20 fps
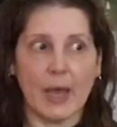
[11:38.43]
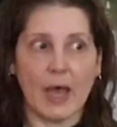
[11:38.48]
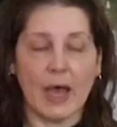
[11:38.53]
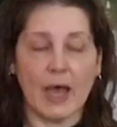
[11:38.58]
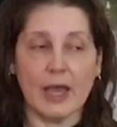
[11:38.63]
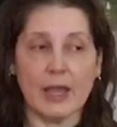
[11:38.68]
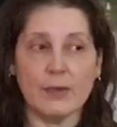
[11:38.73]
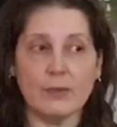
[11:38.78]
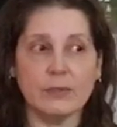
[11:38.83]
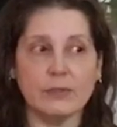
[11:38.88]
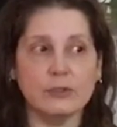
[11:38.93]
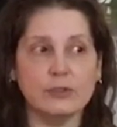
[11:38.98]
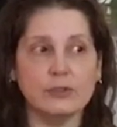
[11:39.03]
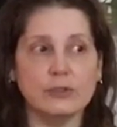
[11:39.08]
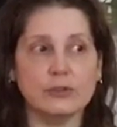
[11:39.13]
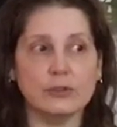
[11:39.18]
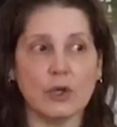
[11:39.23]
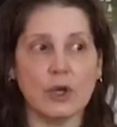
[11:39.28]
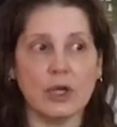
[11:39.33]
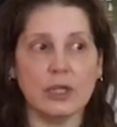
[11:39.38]
I would
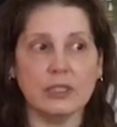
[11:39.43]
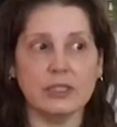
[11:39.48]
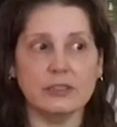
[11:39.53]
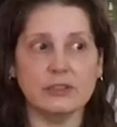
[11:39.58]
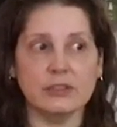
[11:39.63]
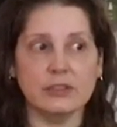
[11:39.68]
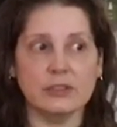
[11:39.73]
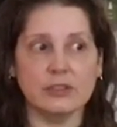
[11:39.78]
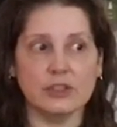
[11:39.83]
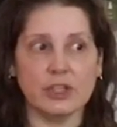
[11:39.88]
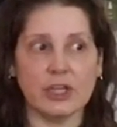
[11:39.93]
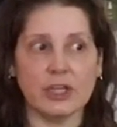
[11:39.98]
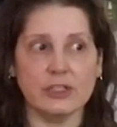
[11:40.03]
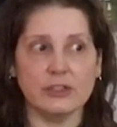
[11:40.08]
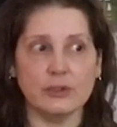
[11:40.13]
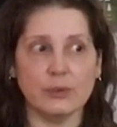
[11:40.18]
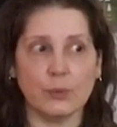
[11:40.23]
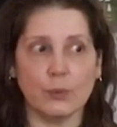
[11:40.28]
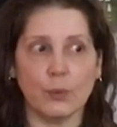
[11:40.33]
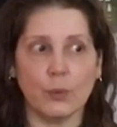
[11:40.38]
strongly
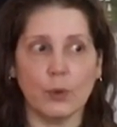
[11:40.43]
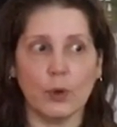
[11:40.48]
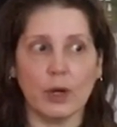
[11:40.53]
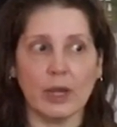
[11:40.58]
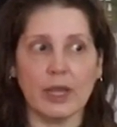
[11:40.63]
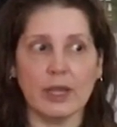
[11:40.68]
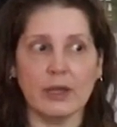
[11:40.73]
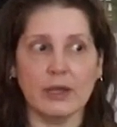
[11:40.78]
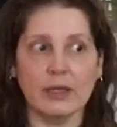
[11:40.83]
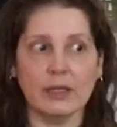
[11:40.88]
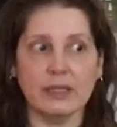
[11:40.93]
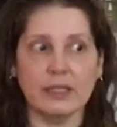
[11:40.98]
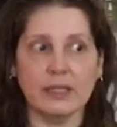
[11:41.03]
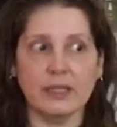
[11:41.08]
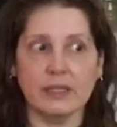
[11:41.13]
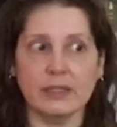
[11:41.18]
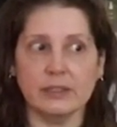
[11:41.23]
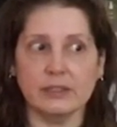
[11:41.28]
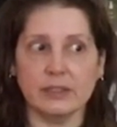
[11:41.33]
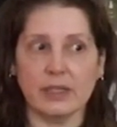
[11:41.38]
suggest working on
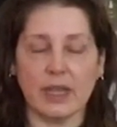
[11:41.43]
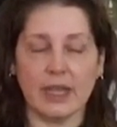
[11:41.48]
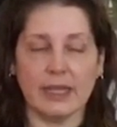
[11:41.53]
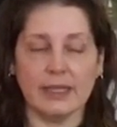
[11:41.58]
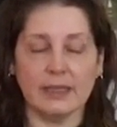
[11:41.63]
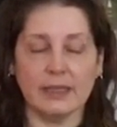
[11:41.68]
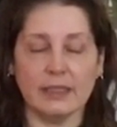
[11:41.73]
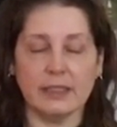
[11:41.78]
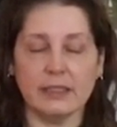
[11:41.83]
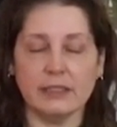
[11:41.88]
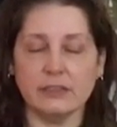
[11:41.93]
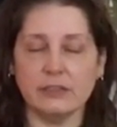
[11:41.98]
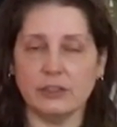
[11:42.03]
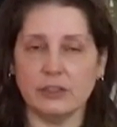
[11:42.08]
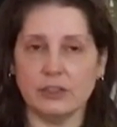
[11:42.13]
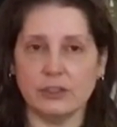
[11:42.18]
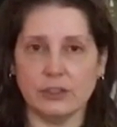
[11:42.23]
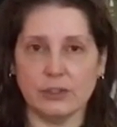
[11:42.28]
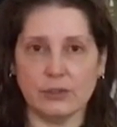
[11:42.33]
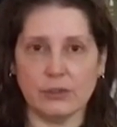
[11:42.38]
this at
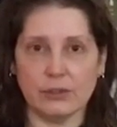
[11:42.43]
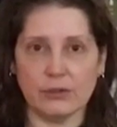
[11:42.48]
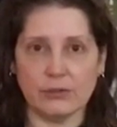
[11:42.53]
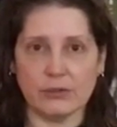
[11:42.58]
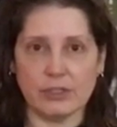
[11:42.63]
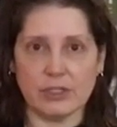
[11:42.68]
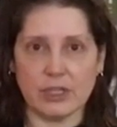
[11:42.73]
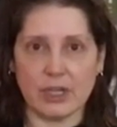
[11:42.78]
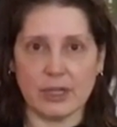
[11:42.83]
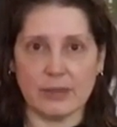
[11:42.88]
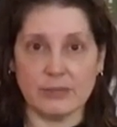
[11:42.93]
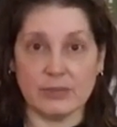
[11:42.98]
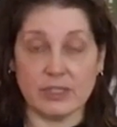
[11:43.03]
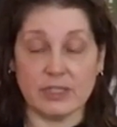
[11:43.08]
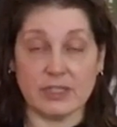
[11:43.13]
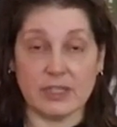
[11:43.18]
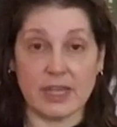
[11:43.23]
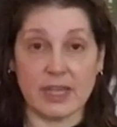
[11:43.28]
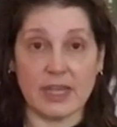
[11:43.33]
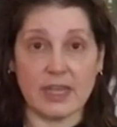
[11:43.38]
least 2 to 3 times a
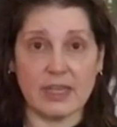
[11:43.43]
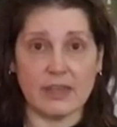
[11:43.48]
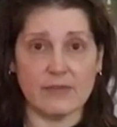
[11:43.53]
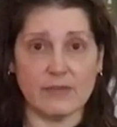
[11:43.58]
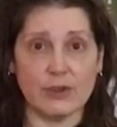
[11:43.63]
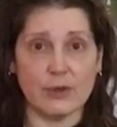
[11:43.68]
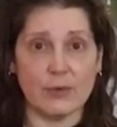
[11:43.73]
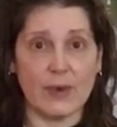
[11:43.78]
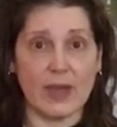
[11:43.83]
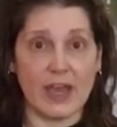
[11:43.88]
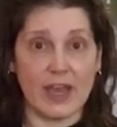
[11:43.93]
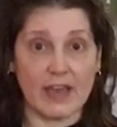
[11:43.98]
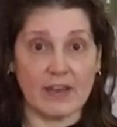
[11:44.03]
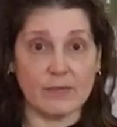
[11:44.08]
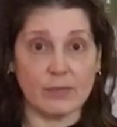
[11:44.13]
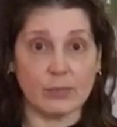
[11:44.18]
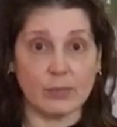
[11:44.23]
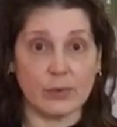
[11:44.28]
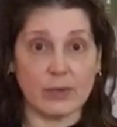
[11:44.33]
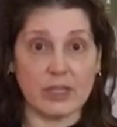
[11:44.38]
day if you
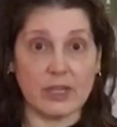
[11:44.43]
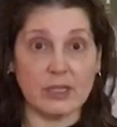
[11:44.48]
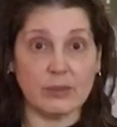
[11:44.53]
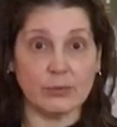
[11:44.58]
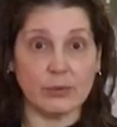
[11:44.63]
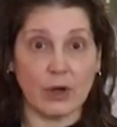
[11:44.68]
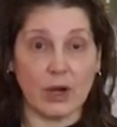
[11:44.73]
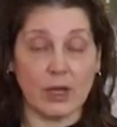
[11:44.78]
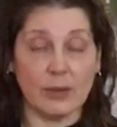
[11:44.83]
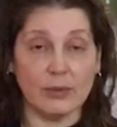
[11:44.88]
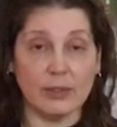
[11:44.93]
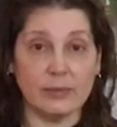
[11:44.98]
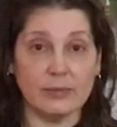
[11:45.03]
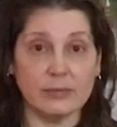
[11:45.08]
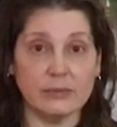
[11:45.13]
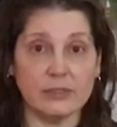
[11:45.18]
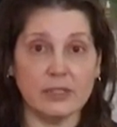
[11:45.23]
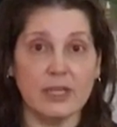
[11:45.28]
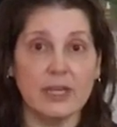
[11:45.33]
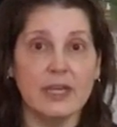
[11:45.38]
have breathing
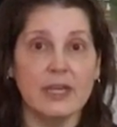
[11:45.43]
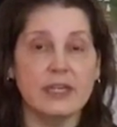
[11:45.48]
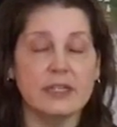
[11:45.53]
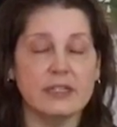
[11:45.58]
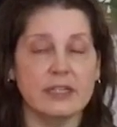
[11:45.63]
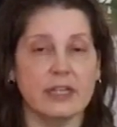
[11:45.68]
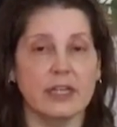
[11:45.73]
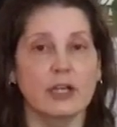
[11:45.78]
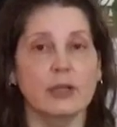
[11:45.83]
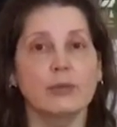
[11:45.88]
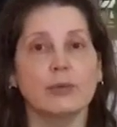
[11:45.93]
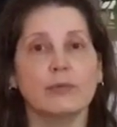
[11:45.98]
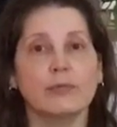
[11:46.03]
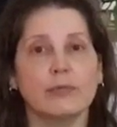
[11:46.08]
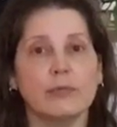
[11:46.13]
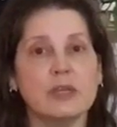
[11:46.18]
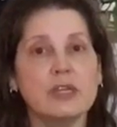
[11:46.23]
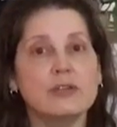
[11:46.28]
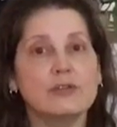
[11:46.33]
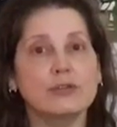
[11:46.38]
problems, to help
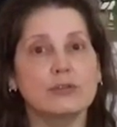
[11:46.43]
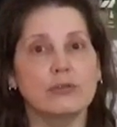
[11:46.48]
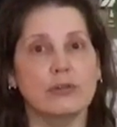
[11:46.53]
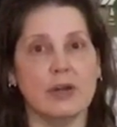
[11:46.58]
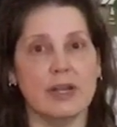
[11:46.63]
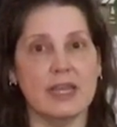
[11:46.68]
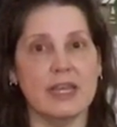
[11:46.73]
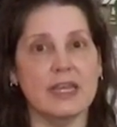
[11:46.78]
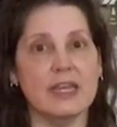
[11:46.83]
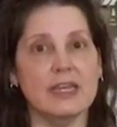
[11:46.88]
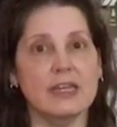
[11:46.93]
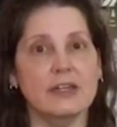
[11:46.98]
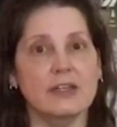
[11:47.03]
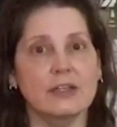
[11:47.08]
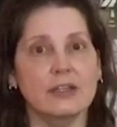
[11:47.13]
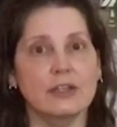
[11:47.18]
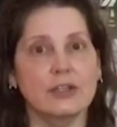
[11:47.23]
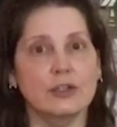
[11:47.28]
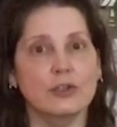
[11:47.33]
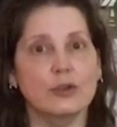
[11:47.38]

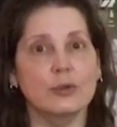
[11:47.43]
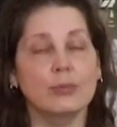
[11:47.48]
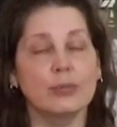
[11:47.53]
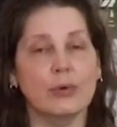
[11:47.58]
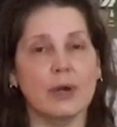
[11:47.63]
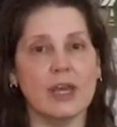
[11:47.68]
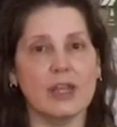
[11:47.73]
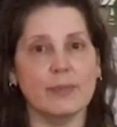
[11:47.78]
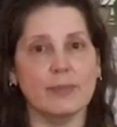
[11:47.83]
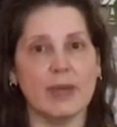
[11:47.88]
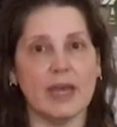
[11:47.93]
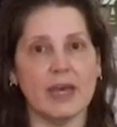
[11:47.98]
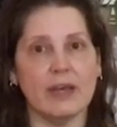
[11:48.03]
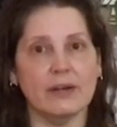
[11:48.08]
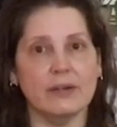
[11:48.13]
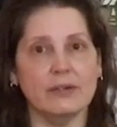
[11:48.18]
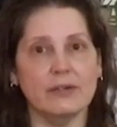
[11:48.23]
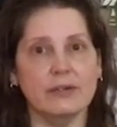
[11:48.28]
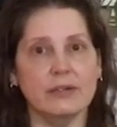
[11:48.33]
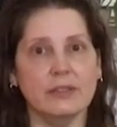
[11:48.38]
retrain your breath
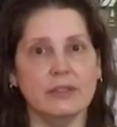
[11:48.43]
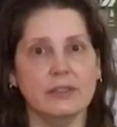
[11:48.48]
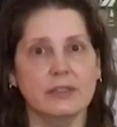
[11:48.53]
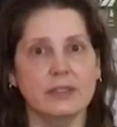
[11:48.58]
pattern